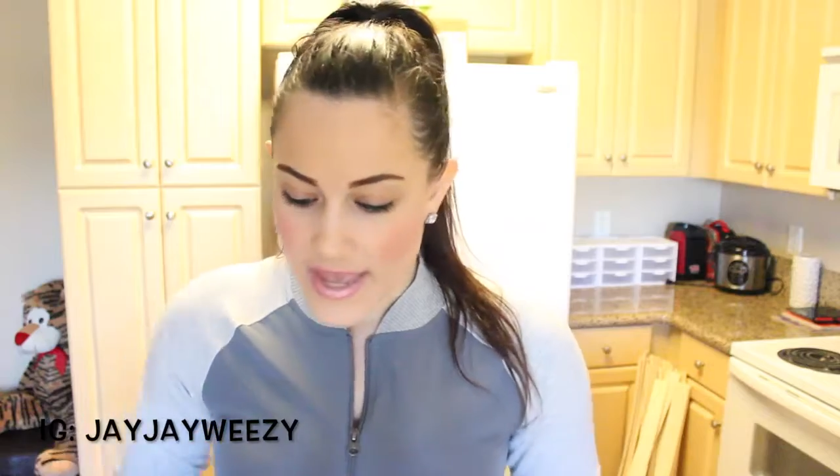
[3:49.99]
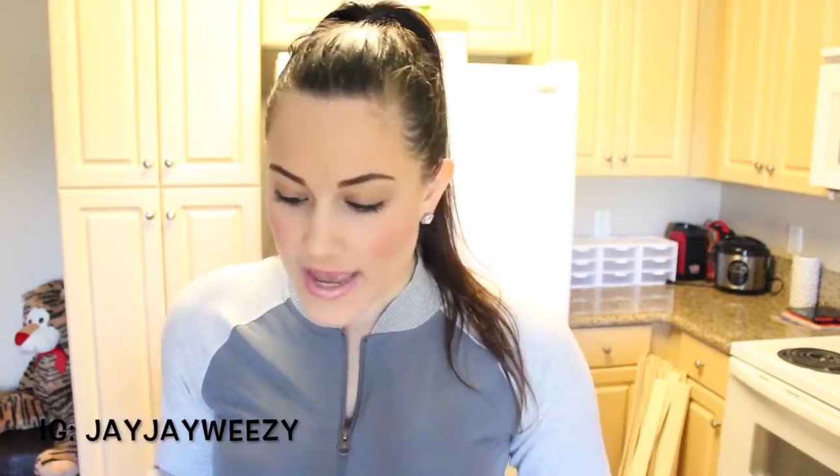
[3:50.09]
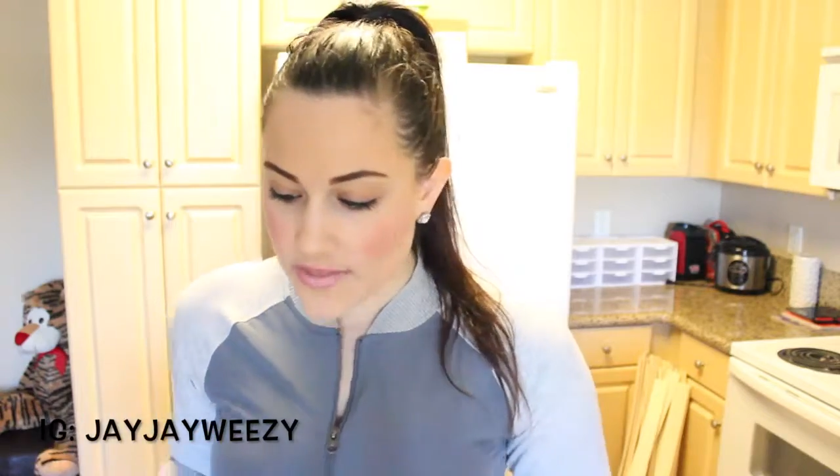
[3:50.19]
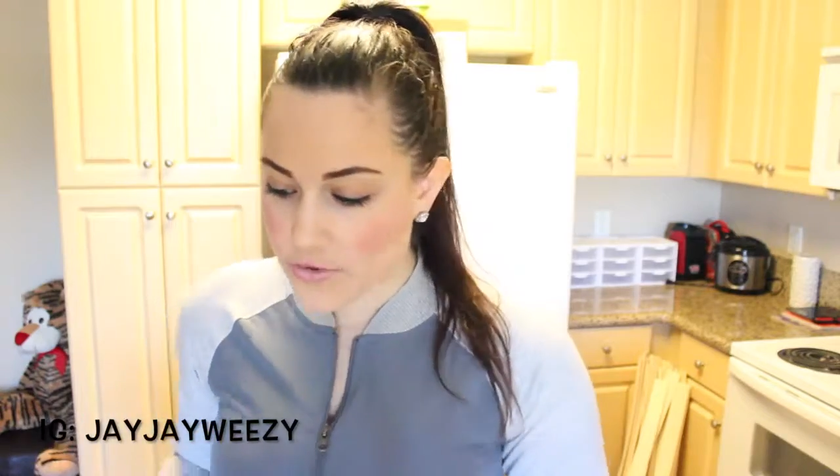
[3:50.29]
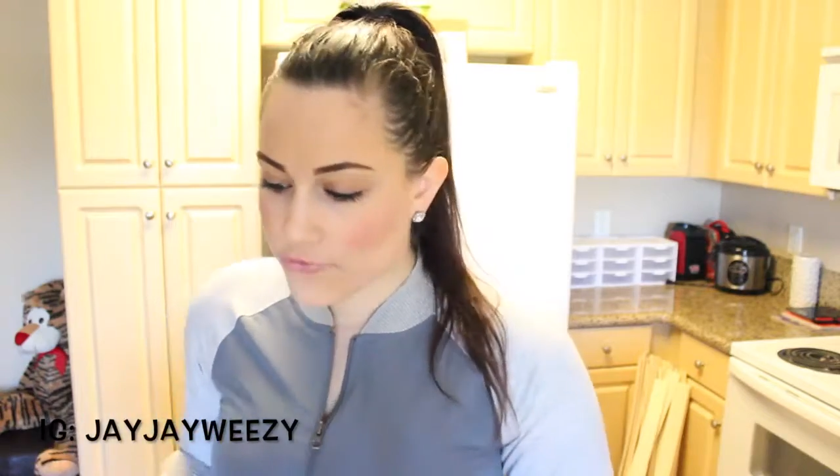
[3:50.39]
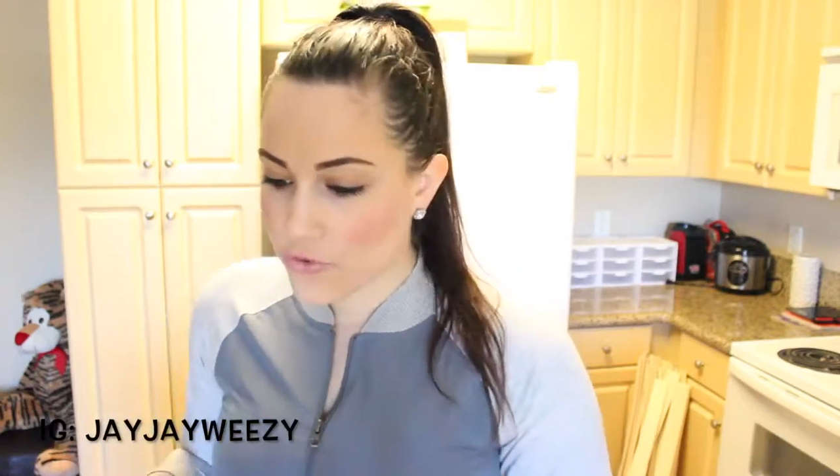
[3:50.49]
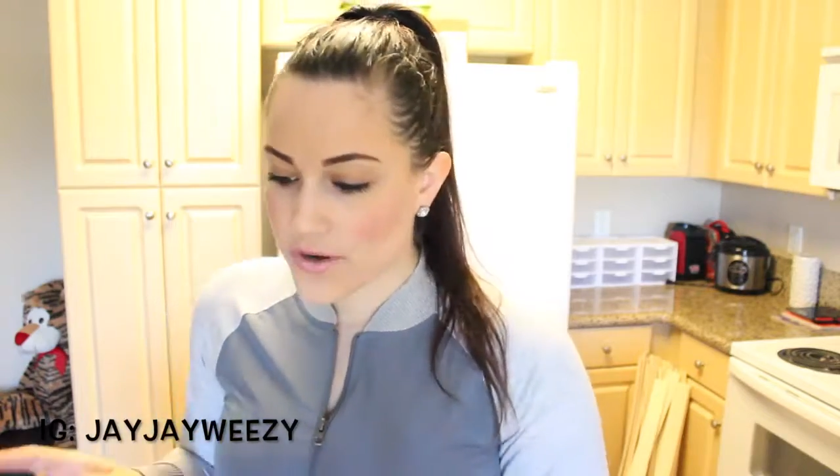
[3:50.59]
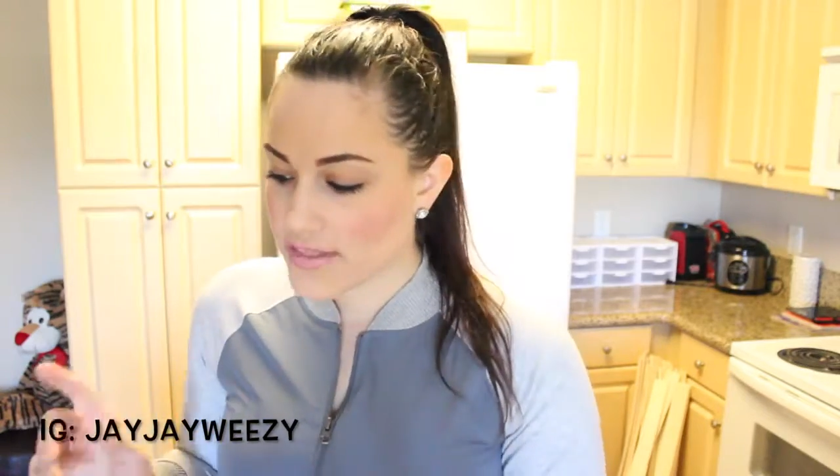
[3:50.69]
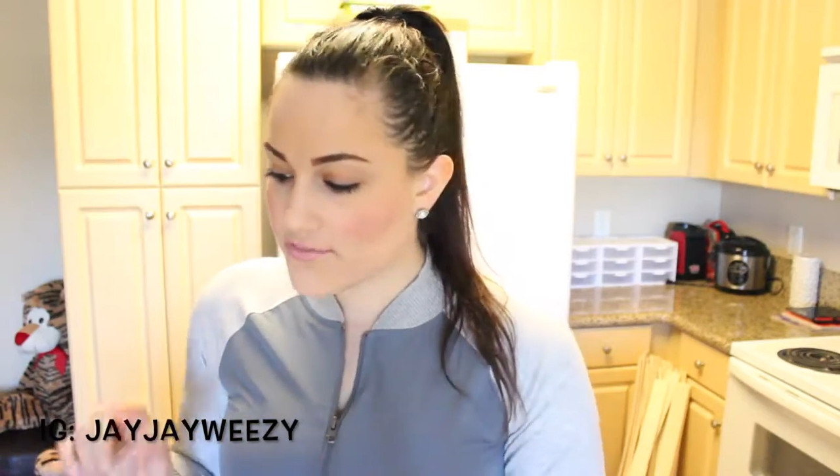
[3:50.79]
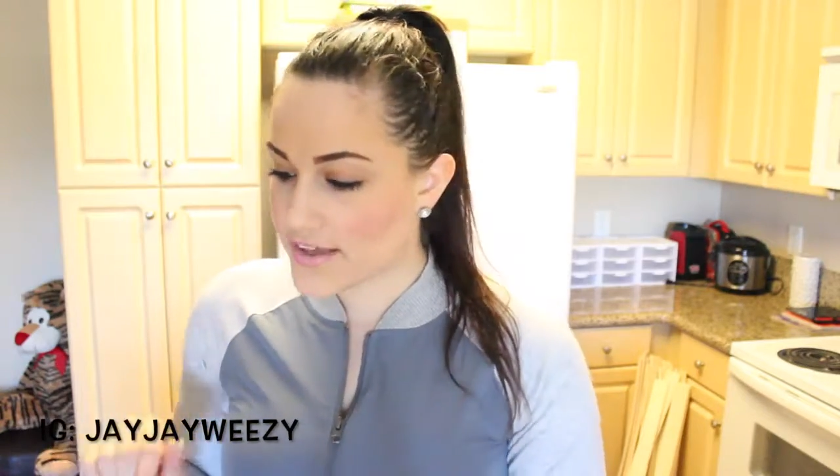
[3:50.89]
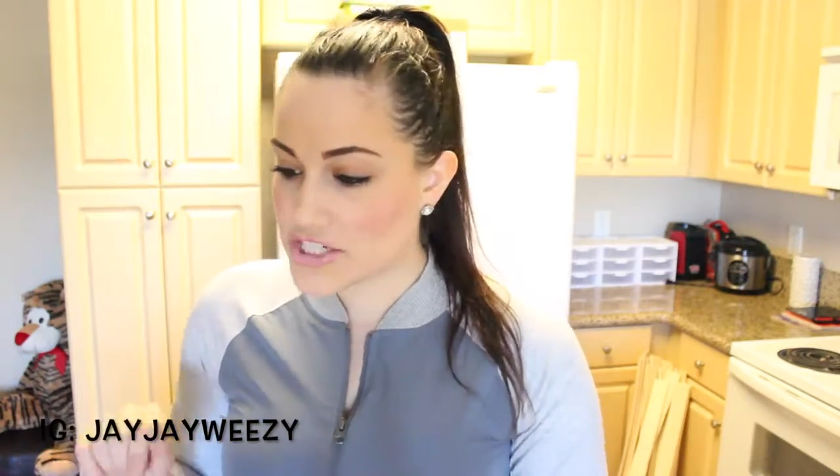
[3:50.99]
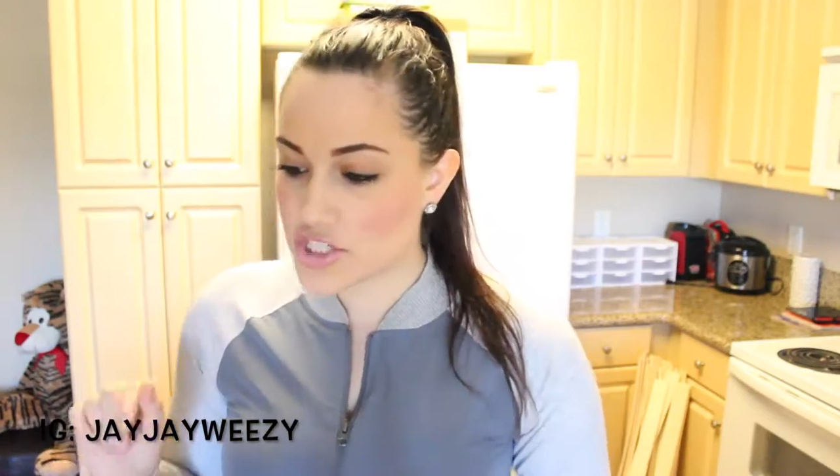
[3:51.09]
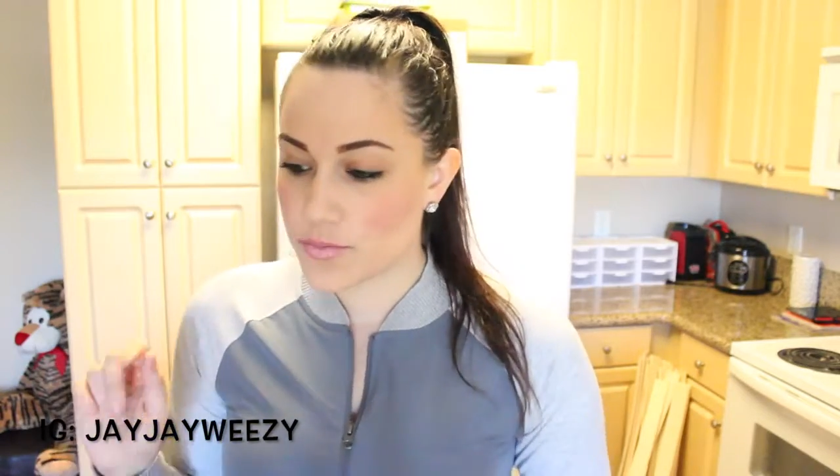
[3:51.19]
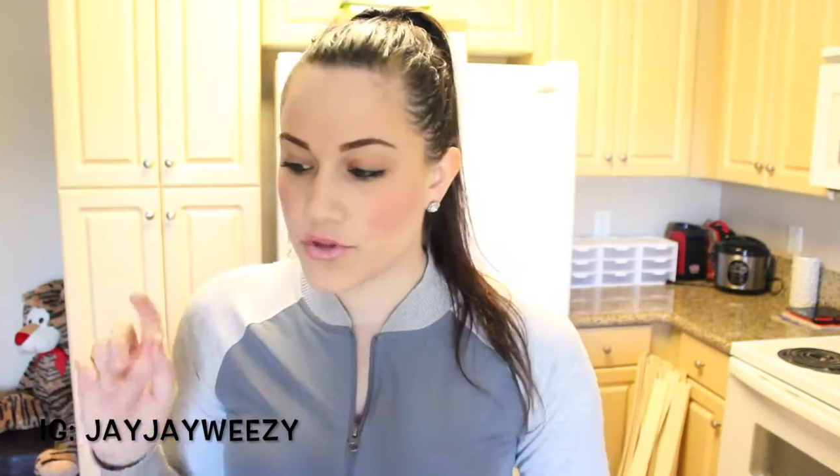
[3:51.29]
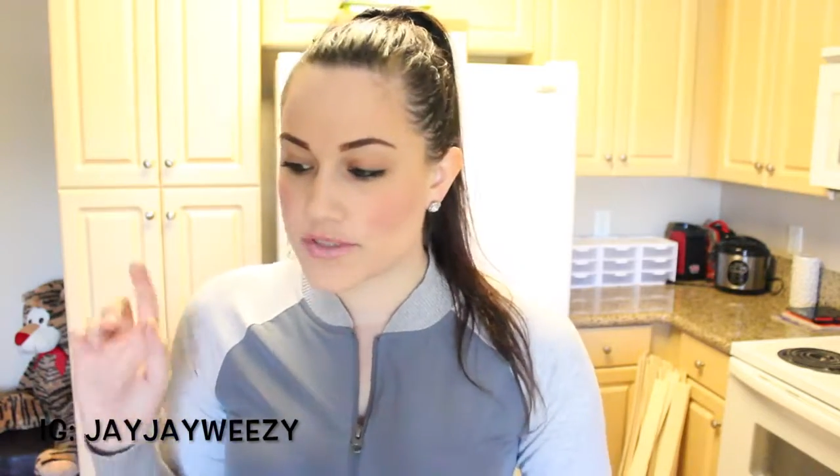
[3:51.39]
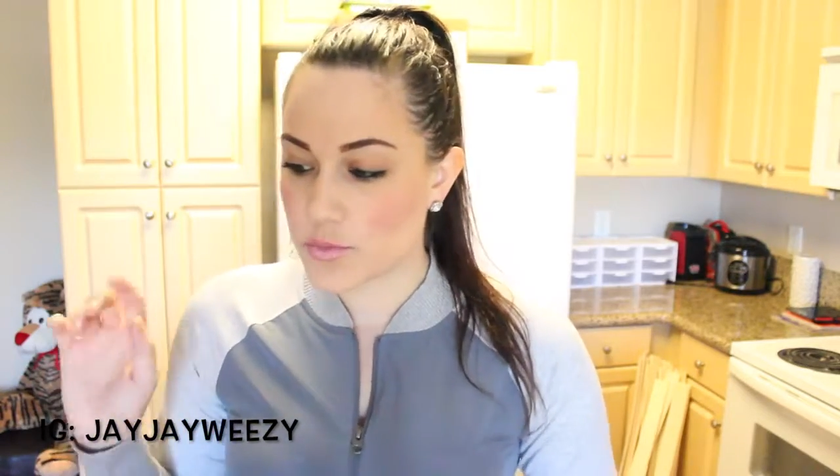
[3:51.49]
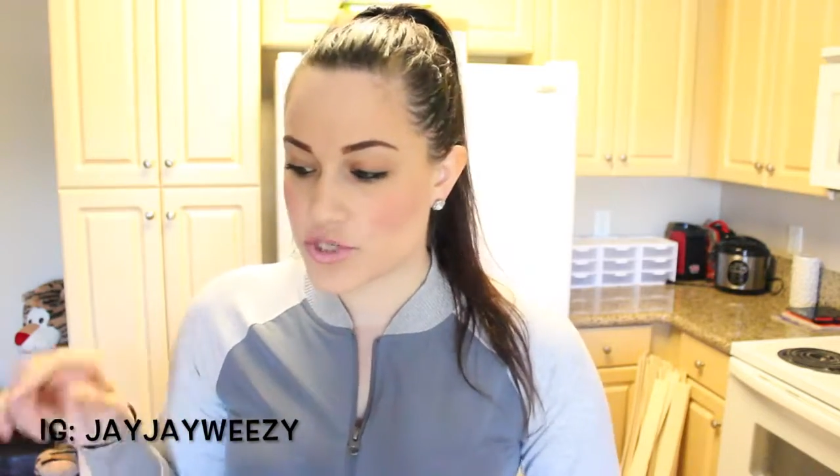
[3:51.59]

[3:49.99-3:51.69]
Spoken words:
And then for the vegetables,